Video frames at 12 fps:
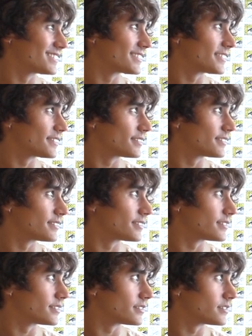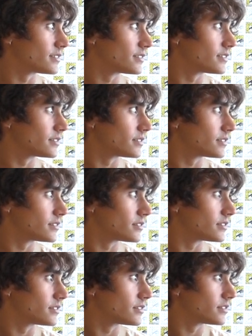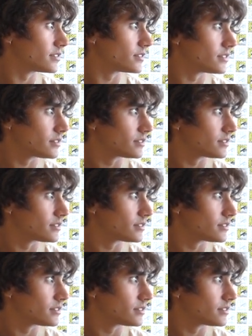This person isn't speaking.